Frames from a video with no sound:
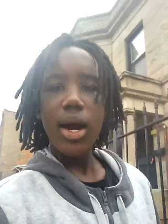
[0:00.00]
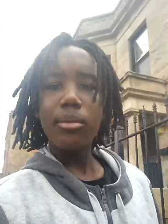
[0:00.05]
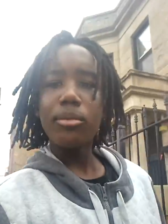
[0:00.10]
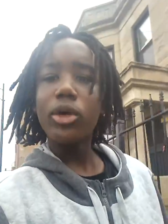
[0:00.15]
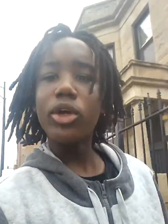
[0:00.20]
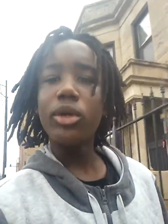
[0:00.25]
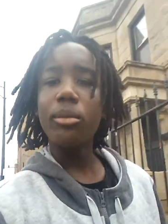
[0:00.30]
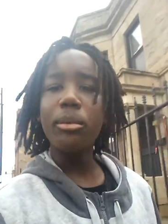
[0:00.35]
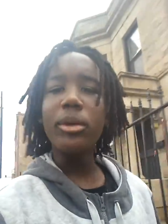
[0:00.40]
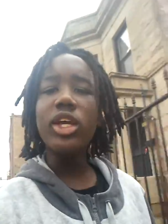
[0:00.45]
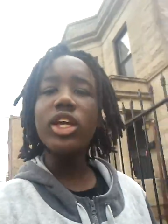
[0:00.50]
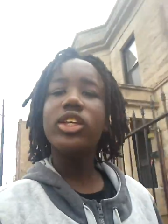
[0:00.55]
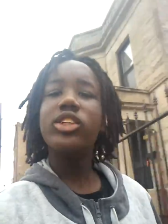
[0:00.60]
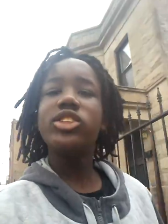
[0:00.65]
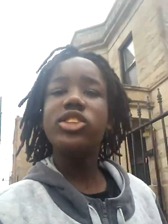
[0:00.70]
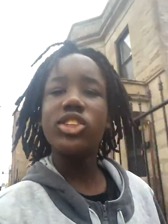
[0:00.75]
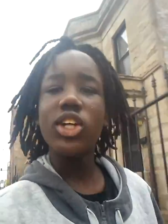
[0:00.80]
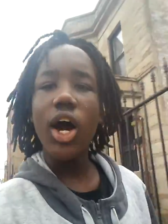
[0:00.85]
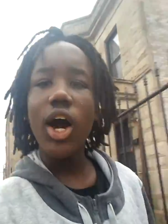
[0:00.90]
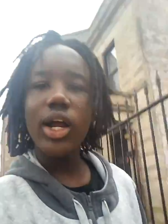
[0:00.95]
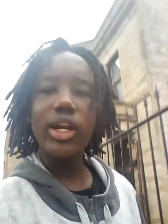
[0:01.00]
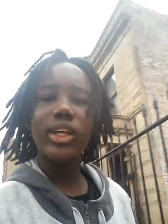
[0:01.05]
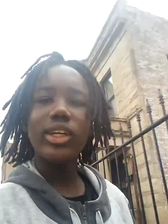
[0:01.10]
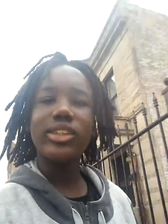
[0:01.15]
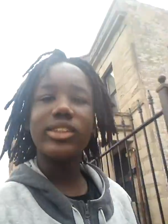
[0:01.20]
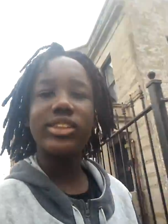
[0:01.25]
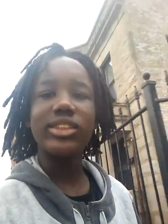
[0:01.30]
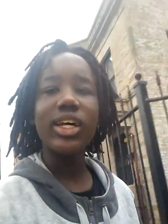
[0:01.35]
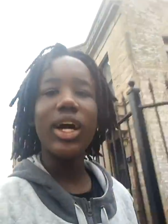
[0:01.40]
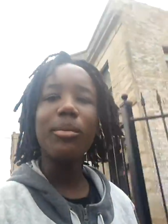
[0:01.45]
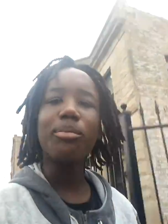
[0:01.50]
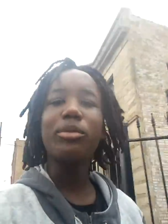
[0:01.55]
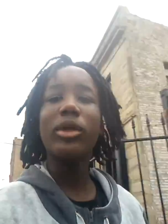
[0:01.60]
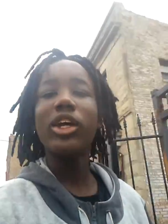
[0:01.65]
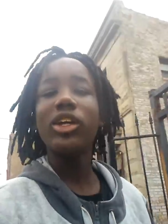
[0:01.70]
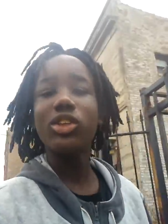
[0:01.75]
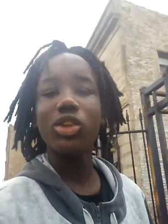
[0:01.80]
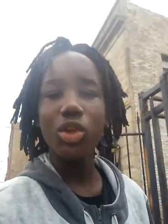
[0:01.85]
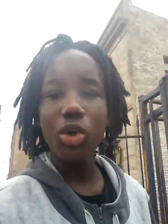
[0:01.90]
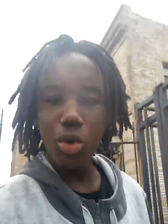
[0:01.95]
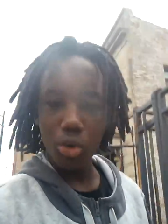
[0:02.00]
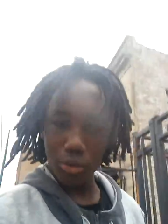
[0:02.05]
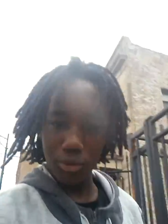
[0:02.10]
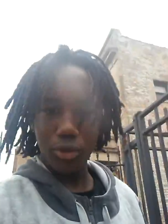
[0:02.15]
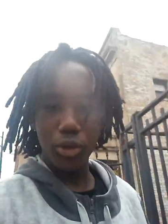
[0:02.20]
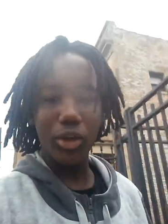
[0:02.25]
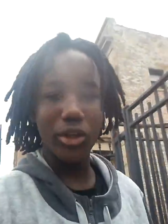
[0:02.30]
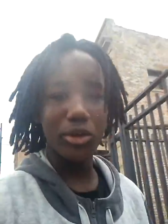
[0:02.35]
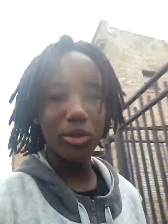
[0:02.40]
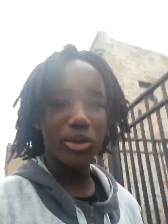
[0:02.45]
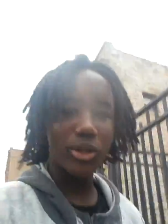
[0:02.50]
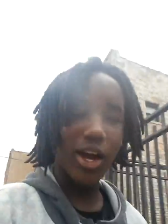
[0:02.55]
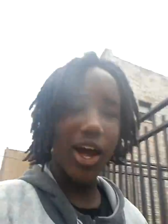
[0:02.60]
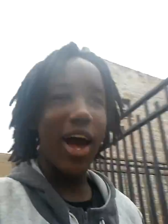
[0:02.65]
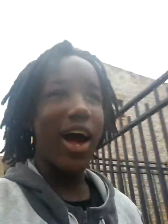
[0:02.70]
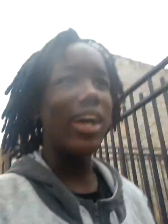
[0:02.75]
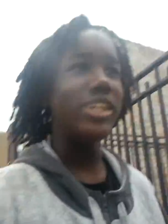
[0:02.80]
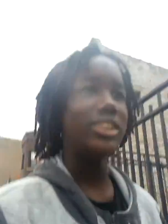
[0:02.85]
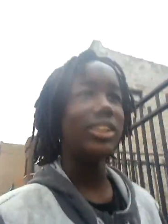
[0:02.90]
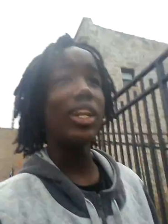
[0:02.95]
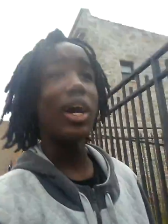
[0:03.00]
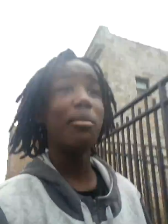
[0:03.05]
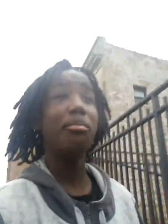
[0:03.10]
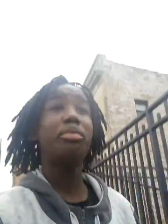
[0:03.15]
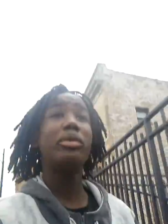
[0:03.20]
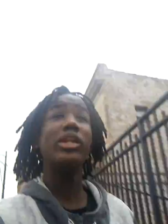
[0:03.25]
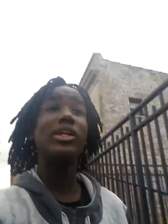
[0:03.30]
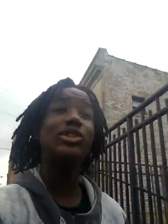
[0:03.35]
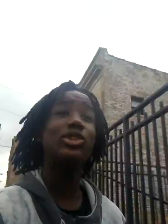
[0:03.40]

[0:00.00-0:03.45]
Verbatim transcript: I'm gonna be starting something new for you guys, and I'm